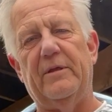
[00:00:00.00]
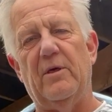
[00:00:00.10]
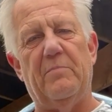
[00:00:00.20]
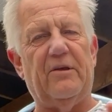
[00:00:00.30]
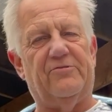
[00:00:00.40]

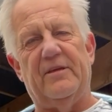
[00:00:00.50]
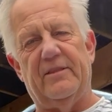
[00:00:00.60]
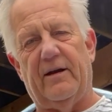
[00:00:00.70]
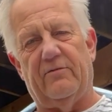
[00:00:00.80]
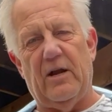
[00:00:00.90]
the best thing
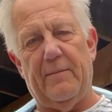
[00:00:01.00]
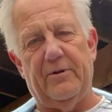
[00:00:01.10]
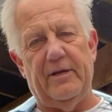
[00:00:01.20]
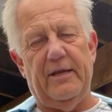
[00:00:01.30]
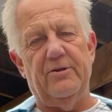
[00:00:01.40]
that ever
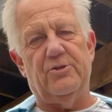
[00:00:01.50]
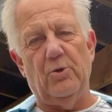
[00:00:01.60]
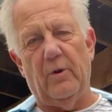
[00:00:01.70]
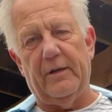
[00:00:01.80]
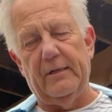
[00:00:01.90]
happened to
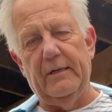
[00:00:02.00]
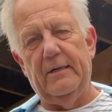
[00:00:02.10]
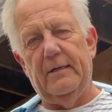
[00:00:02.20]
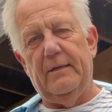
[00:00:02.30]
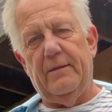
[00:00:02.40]
Intuit.
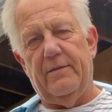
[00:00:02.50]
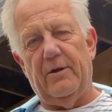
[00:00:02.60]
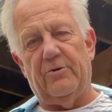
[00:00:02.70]
Their